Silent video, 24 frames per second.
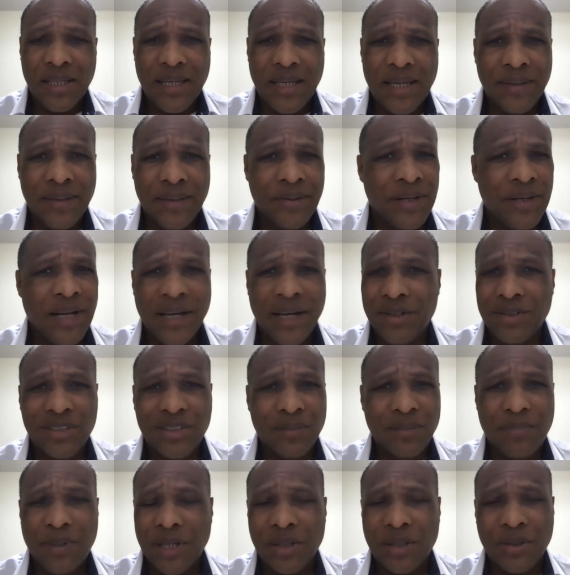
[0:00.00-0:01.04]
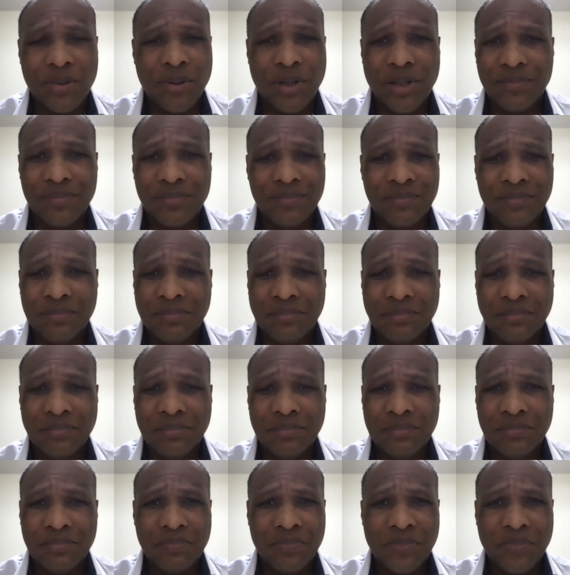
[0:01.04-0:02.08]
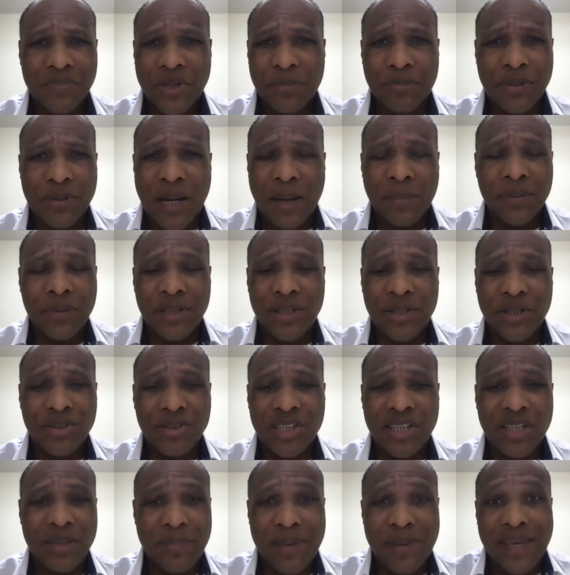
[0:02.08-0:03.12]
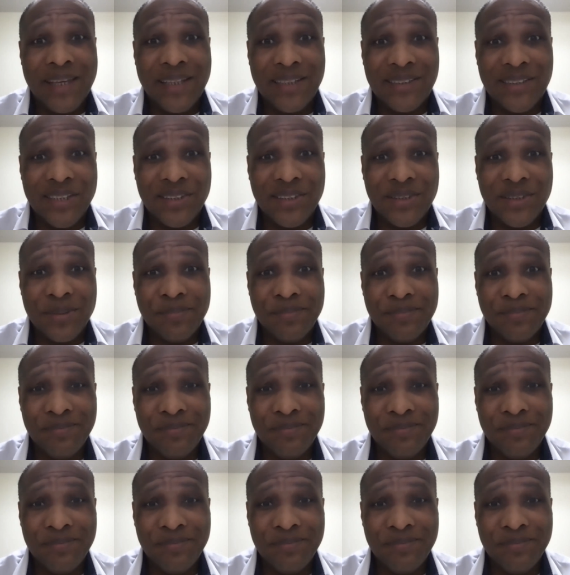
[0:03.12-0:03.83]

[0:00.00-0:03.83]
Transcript: And they're not using Bitcoin. They're probably using the banking system.